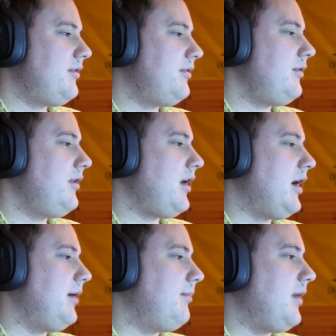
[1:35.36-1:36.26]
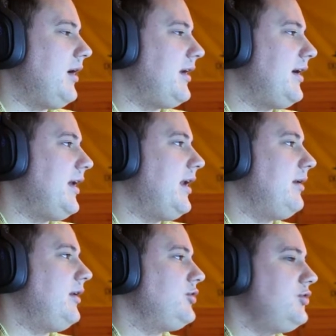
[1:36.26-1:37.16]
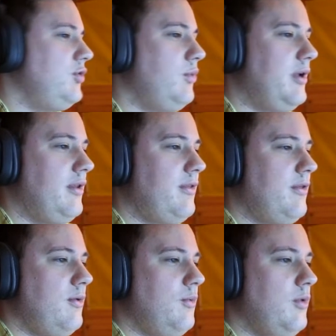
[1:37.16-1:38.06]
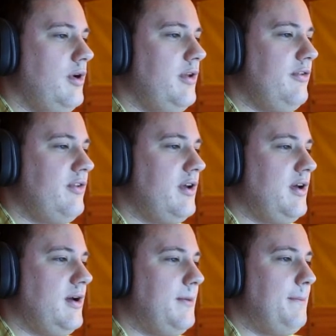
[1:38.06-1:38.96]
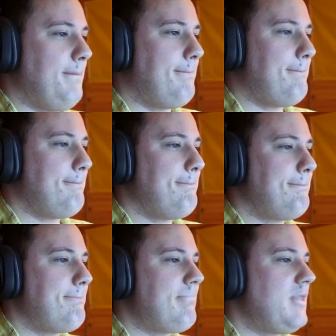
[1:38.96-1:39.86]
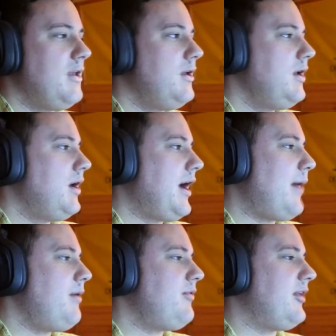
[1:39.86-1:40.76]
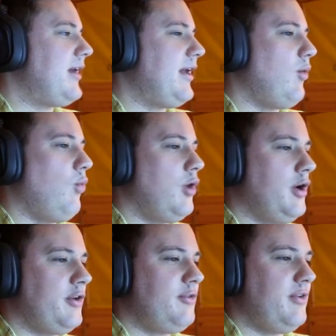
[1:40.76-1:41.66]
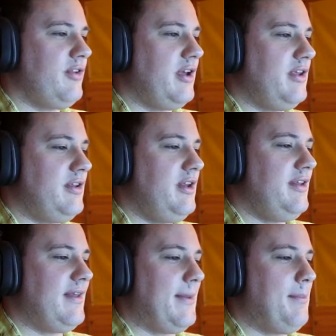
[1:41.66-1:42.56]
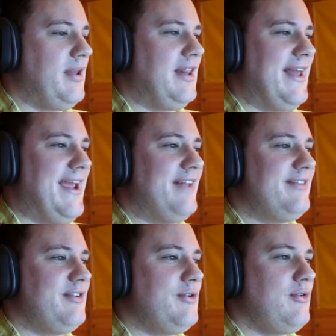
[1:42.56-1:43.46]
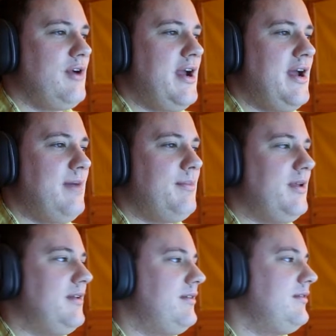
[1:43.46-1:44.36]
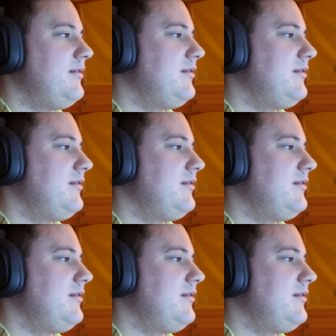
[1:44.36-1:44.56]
the thing I kind of had an issue with was how everything kind of works, because like you need like plants and crap. And